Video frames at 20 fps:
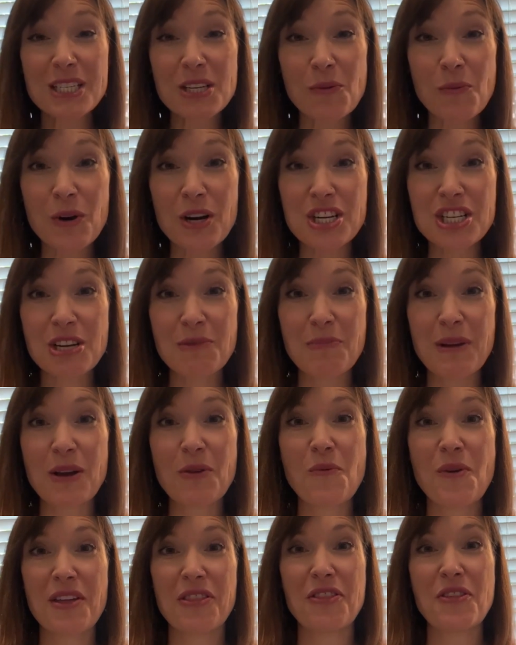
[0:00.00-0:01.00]
to
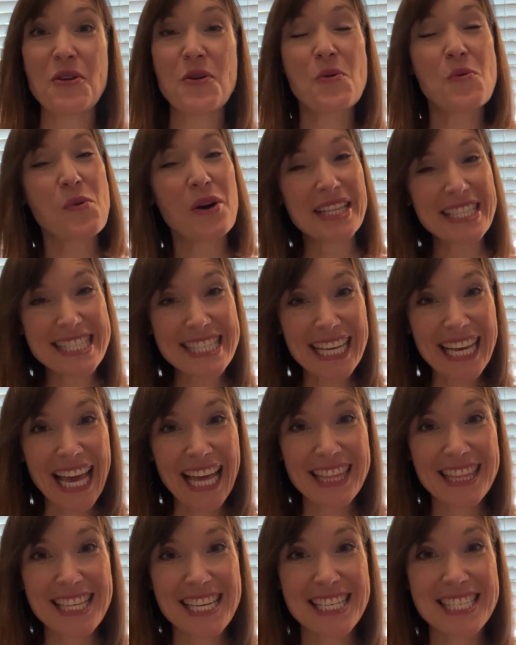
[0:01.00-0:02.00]
worshiping with you once
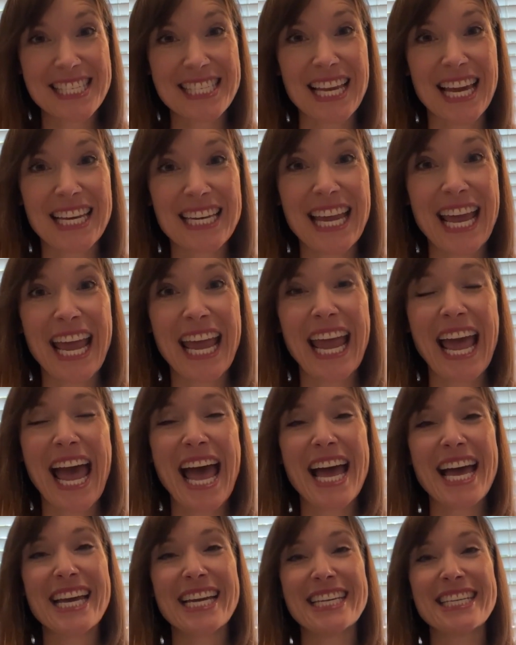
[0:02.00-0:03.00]
again this Sunday
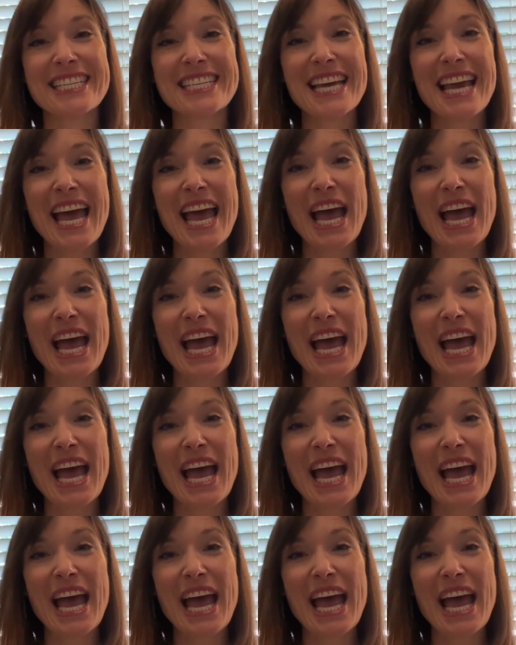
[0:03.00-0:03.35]
and